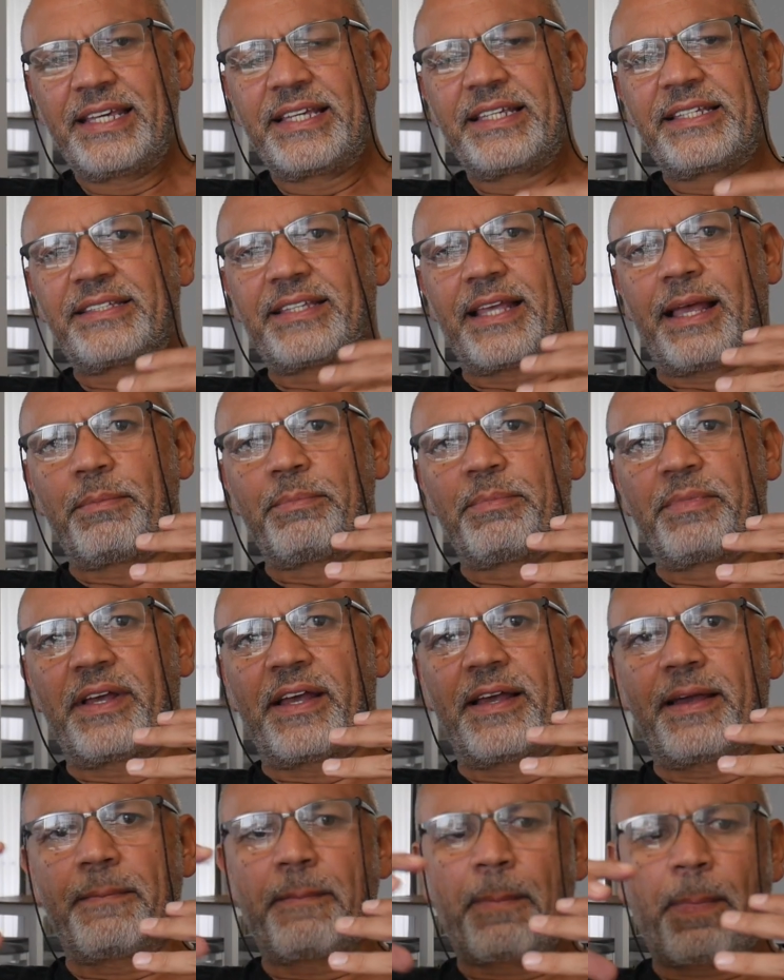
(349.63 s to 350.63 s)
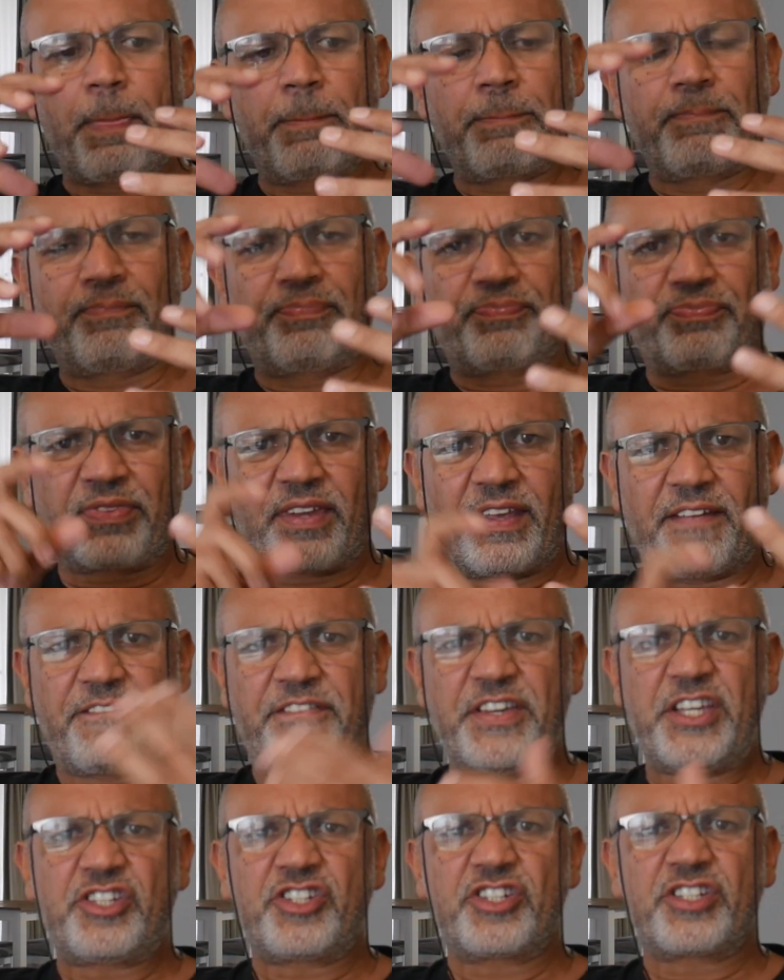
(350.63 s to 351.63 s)
Some
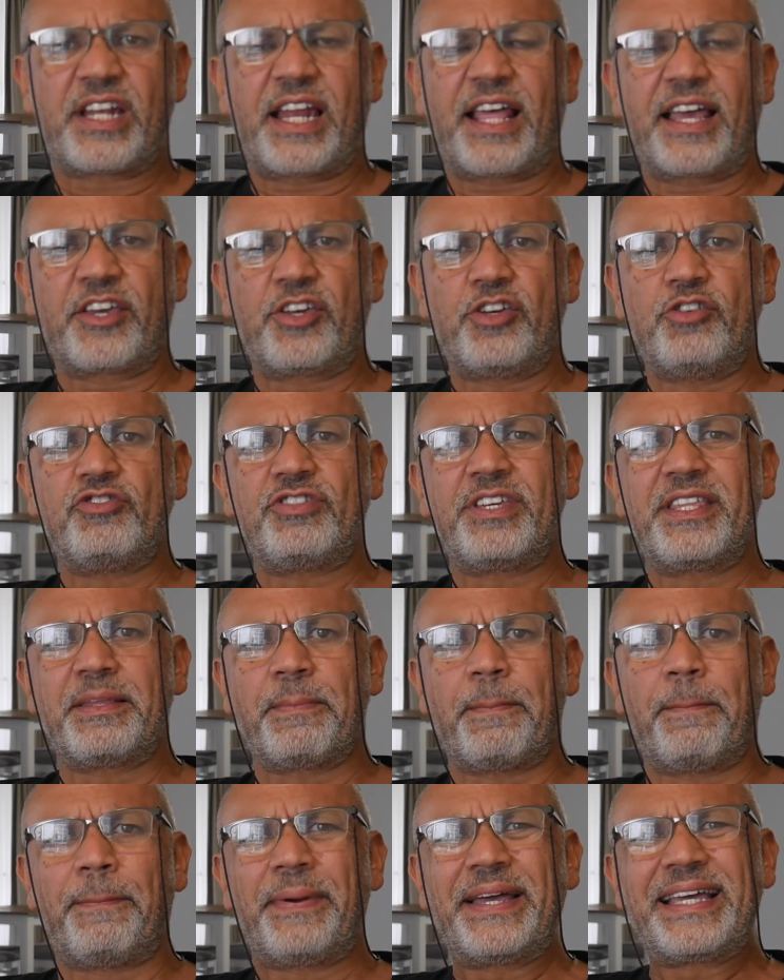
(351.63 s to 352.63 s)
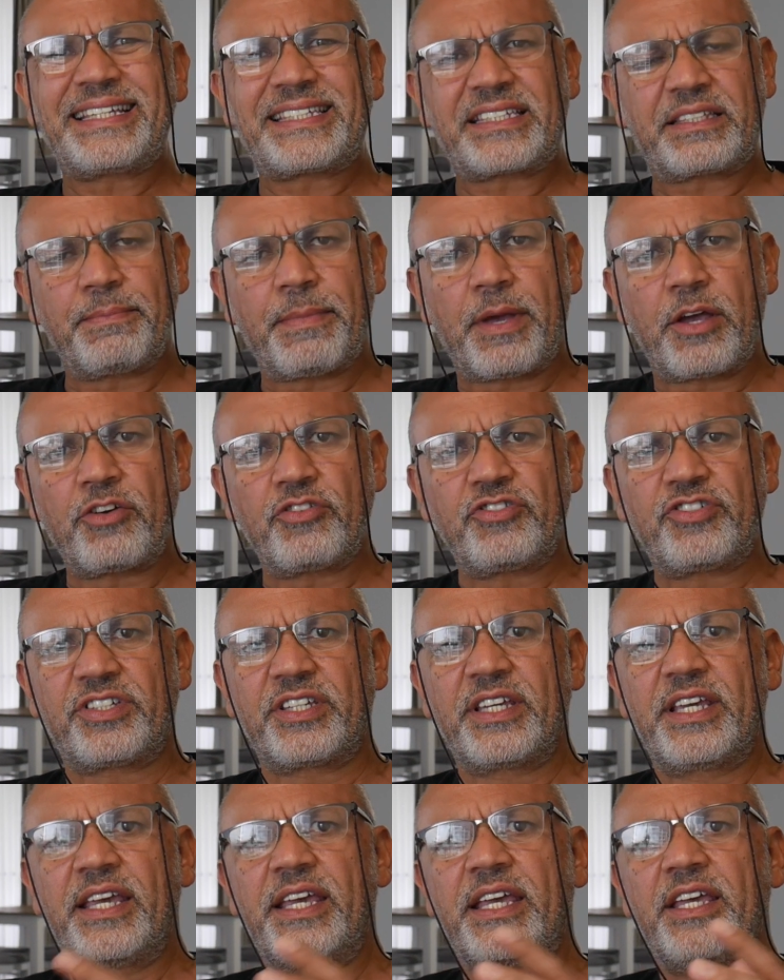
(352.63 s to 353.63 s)
features like using the burst modes,
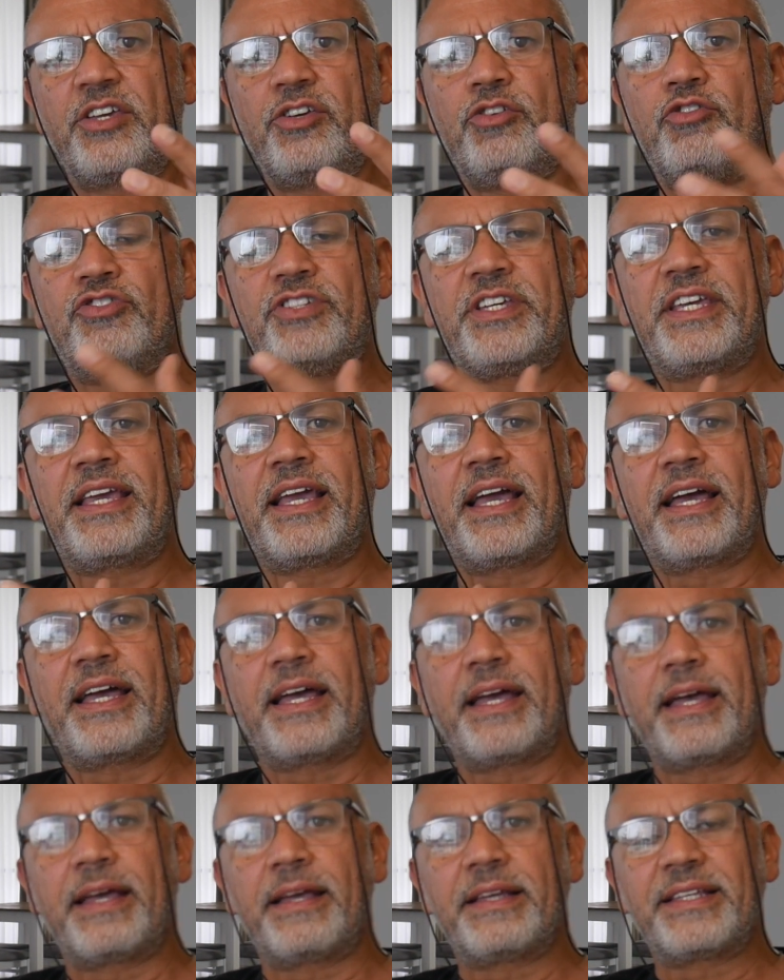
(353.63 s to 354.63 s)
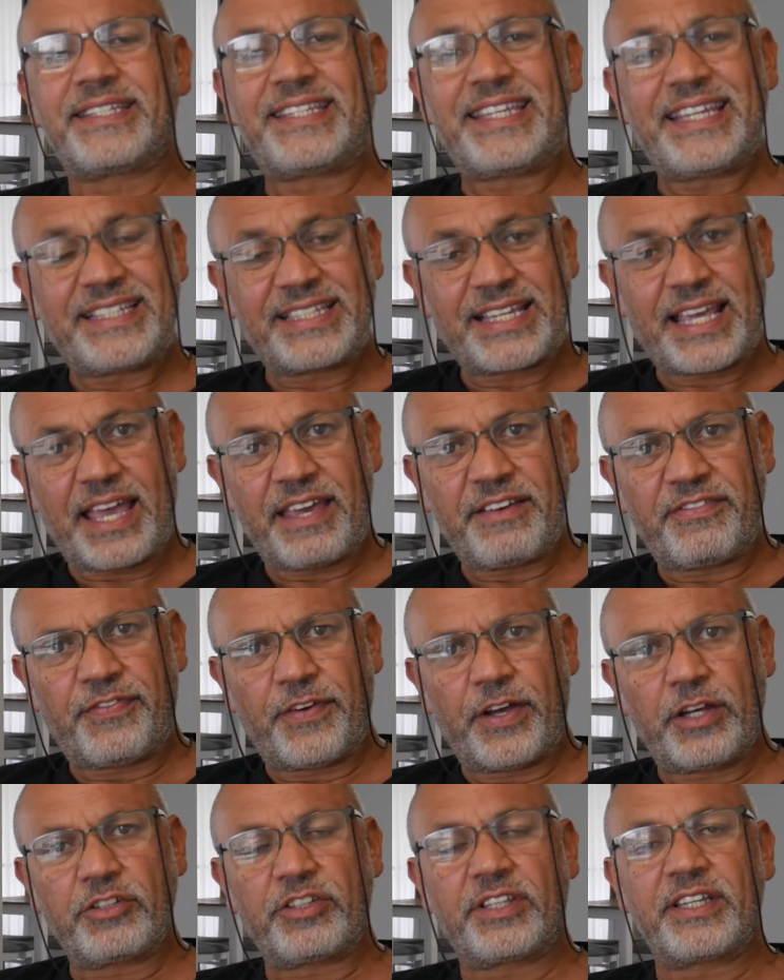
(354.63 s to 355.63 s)
using 6K
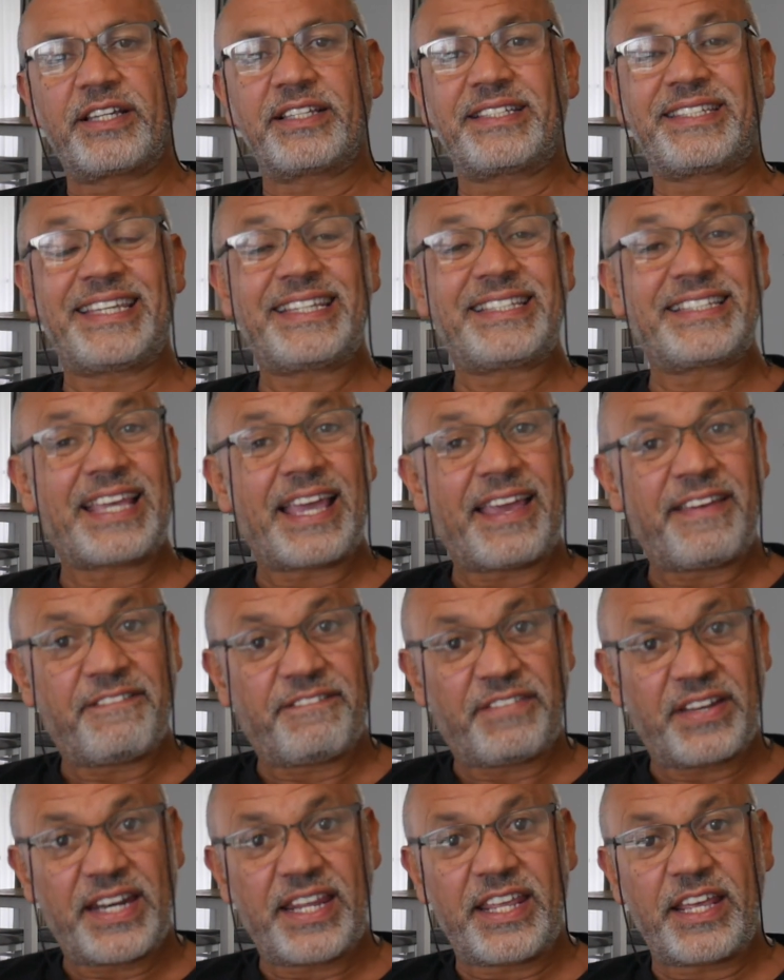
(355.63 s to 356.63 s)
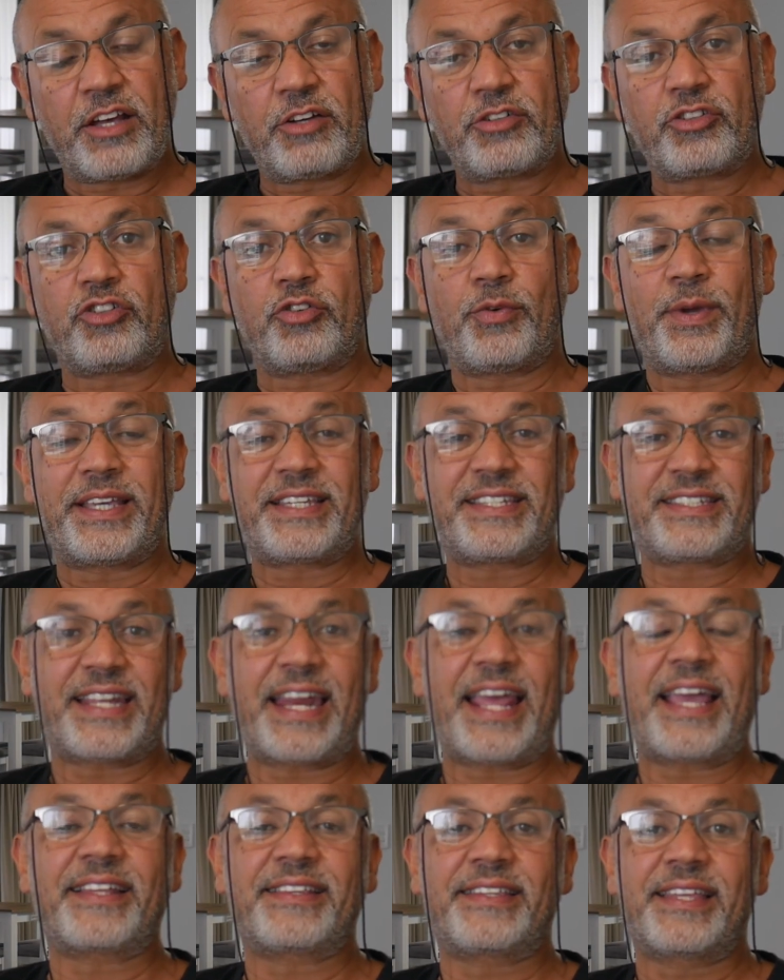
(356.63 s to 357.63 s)
photo, 6K video to
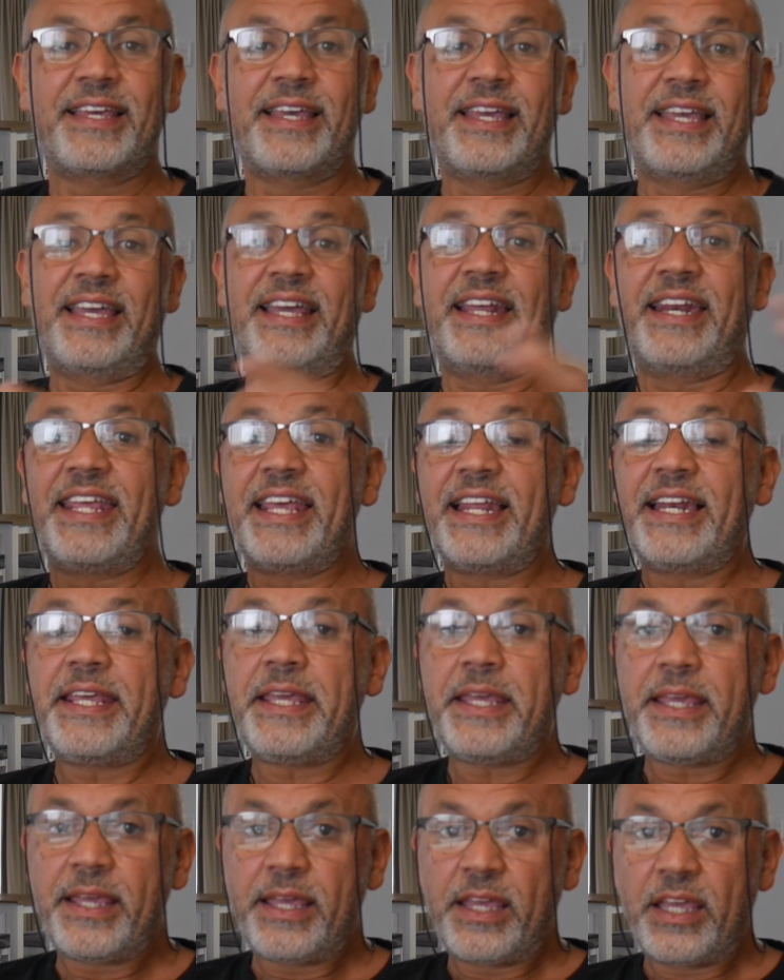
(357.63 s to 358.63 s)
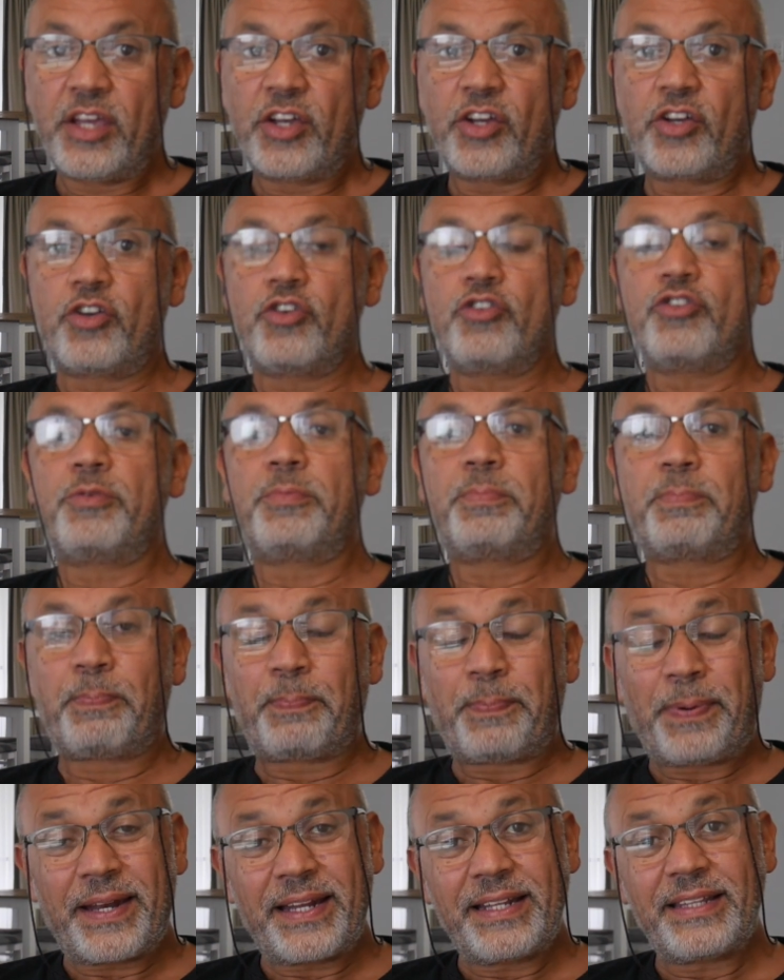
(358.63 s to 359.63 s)
extract really good
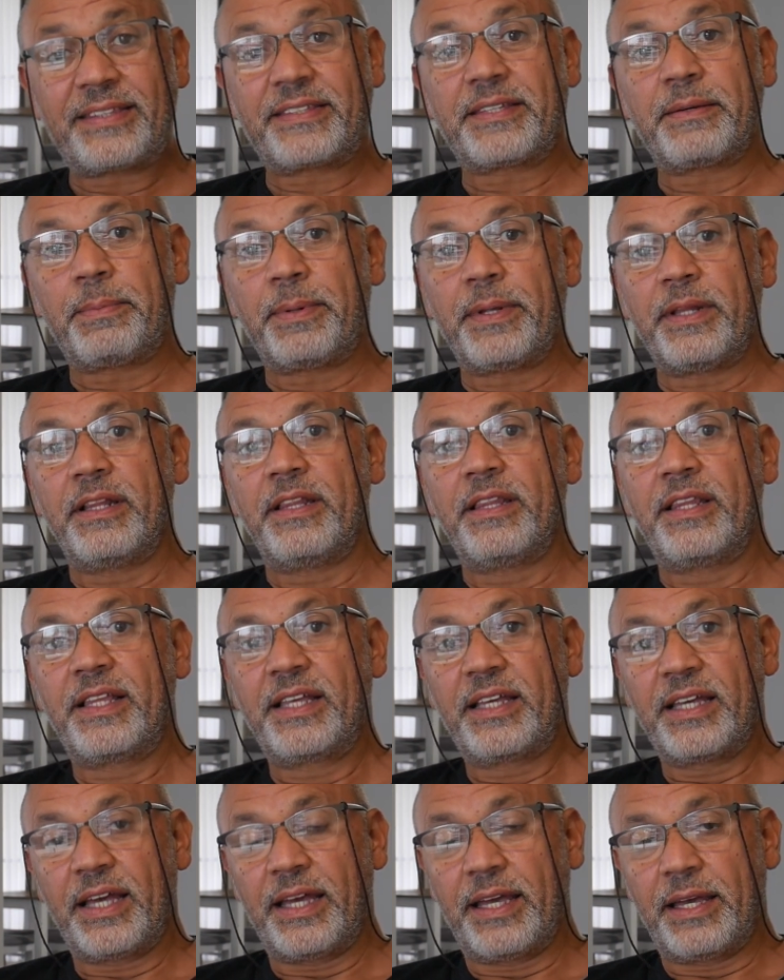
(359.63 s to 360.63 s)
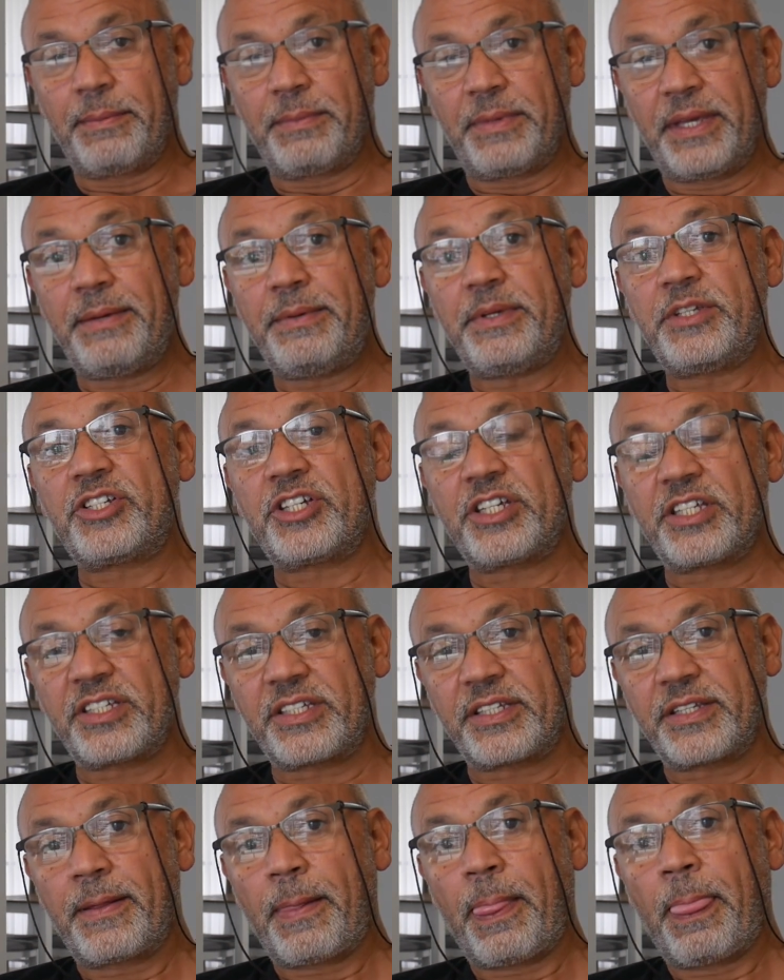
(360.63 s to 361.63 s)
printable
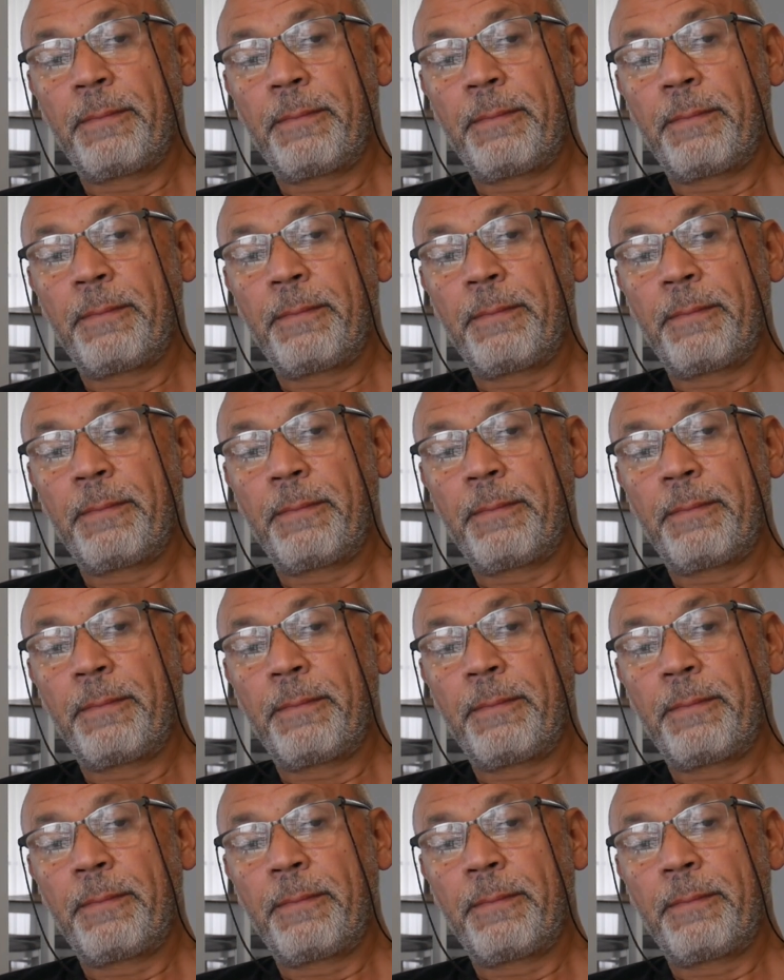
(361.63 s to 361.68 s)
images.